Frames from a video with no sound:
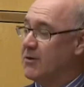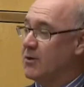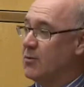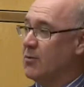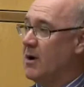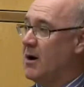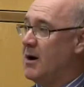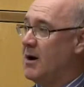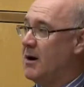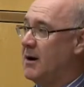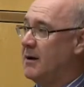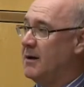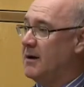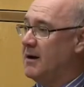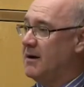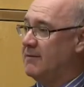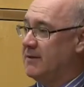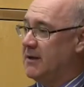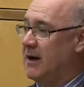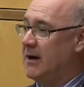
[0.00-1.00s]
the wrong
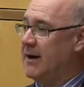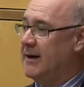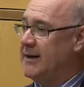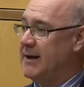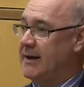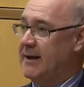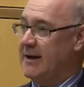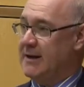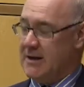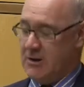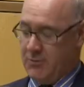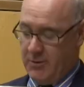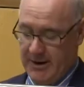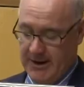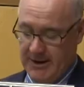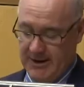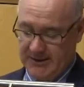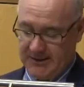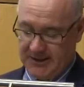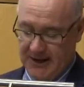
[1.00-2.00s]
of lying,
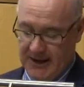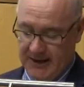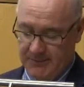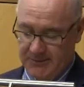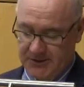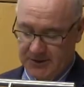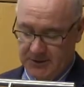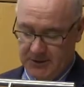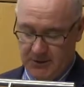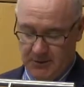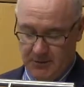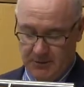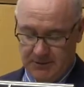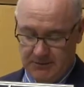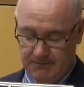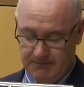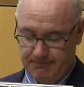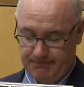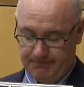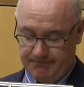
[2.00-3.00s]
anyway, is absolute.